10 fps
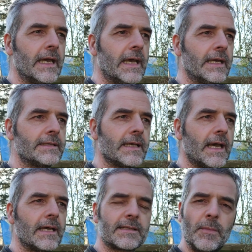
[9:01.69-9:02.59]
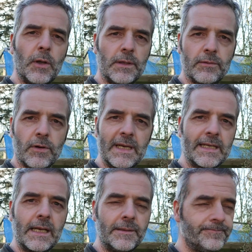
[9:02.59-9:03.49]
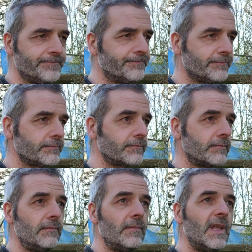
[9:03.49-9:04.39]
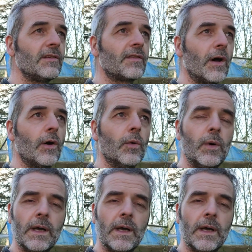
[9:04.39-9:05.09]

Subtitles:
is small or little. So